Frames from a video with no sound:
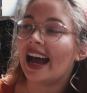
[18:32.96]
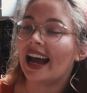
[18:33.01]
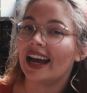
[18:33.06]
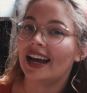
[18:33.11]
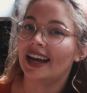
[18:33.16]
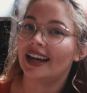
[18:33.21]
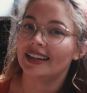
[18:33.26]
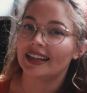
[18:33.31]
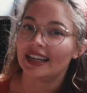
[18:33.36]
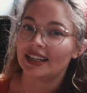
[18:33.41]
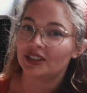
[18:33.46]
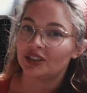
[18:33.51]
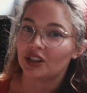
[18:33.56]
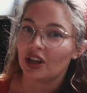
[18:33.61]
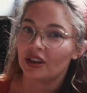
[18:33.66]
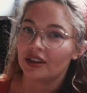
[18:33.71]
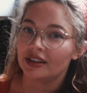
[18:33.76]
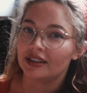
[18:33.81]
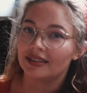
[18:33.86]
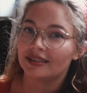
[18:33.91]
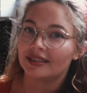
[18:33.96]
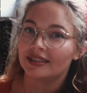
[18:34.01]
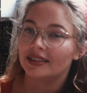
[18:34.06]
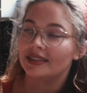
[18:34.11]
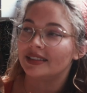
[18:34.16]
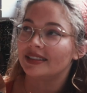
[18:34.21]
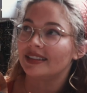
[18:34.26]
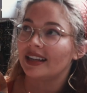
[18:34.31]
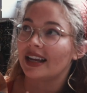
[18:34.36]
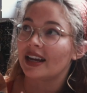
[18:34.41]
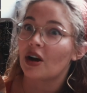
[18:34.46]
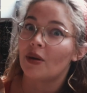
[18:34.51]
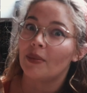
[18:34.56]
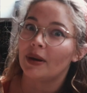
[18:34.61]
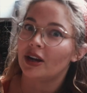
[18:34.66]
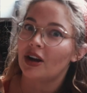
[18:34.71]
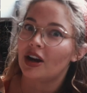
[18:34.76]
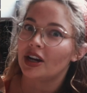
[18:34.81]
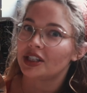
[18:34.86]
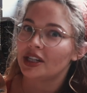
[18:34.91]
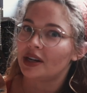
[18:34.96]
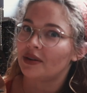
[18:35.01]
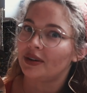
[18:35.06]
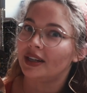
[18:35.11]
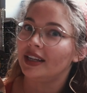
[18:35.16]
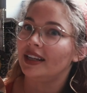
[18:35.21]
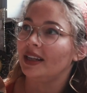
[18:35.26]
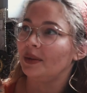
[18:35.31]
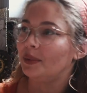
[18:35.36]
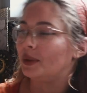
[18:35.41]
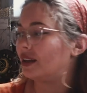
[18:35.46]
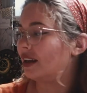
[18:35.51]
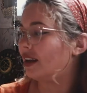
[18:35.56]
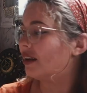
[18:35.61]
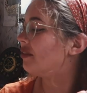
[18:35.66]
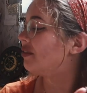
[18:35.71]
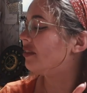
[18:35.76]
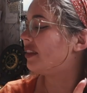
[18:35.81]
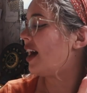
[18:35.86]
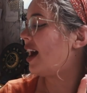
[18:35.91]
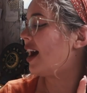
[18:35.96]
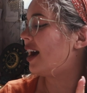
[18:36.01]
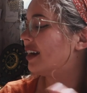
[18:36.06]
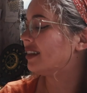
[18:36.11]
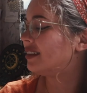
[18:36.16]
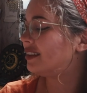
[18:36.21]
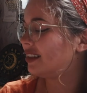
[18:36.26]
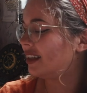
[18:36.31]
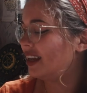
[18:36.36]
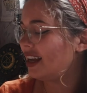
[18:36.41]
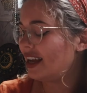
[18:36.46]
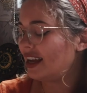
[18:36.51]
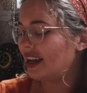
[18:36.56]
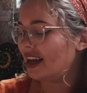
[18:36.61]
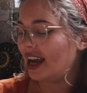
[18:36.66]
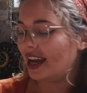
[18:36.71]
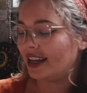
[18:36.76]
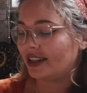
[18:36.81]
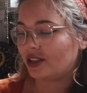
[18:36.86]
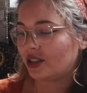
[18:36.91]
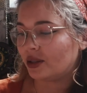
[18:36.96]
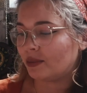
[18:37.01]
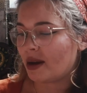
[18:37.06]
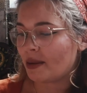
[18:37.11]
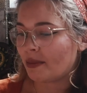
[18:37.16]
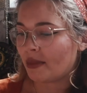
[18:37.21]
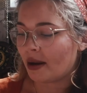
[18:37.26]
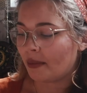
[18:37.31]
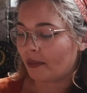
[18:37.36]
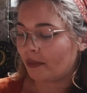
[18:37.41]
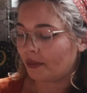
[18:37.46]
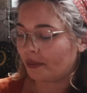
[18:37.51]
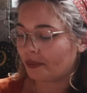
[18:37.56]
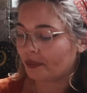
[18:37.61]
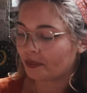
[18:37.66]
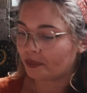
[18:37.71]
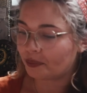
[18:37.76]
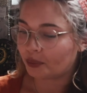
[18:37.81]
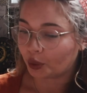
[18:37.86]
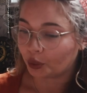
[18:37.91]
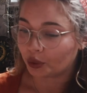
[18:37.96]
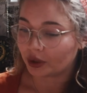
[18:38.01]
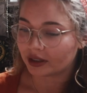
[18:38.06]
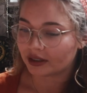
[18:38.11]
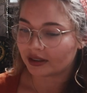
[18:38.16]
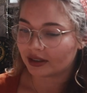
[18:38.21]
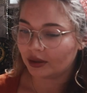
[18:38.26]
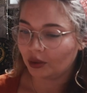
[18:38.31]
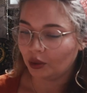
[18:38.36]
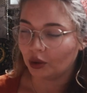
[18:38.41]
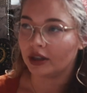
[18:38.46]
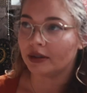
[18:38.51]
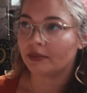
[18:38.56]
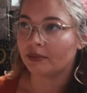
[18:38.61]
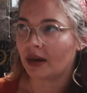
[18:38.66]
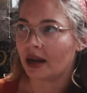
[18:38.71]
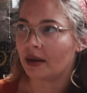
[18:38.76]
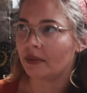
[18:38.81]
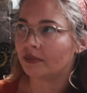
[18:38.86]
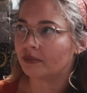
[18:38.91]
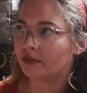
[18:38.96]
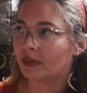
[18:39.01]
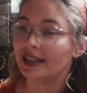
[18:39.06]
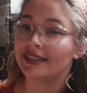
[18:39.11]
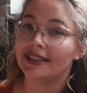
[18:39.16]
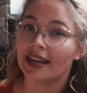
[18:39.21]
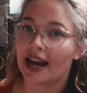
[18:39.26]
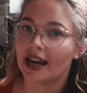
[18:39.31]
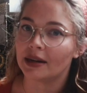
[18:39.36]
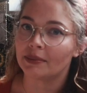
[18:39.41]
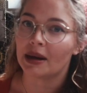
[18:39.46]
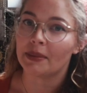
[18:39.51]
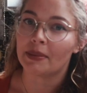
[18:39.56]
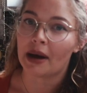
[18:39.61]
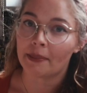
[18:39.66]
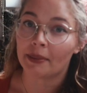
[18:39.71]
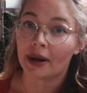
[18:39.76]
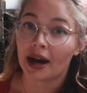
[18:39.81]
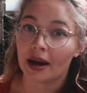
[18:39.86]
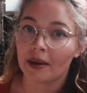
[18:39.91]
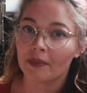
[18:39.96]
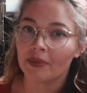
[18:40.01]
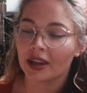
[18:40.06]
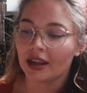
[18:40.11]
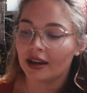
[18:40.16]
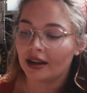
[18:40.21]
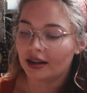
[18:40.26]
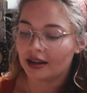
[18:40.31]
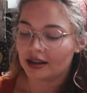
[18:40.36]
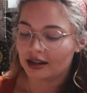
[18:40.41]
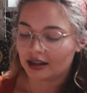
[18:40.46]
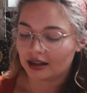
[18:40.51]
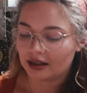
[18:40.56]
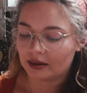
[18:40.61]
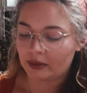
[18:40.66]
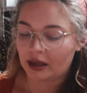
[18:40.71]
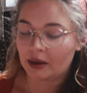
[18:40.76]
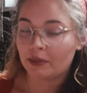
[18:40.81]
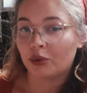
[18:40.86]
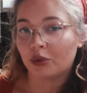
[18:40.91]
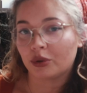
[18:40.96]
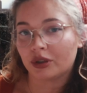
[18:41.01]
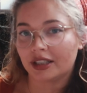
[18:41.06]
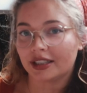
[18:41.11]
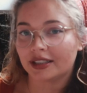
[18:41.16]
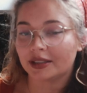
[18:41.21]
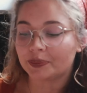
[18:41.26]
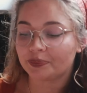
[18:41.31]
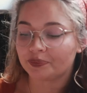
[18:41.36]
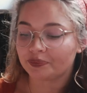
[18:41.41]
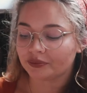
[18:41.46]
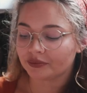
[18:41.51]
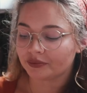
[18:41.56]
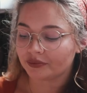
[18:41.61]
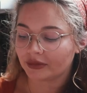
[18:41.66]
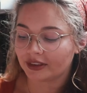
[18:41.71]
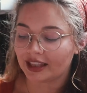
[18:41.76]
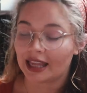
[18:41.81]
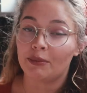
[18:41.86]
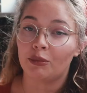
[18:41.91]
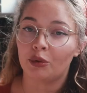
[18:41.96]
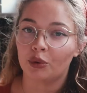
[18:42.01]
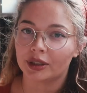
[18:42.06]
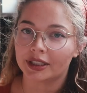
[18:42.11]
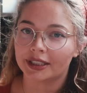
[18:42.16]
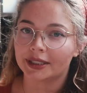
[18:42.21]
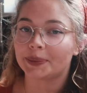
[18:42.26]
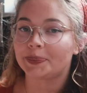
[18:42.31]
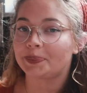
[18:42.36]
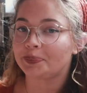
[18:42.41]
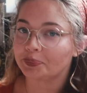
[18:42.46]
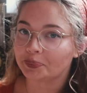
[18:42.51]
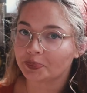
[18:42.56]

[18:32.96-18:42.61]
And I saw this and I was like, oh my gosh, I really would love that. And so my mom bought it, or my papa, they bought it.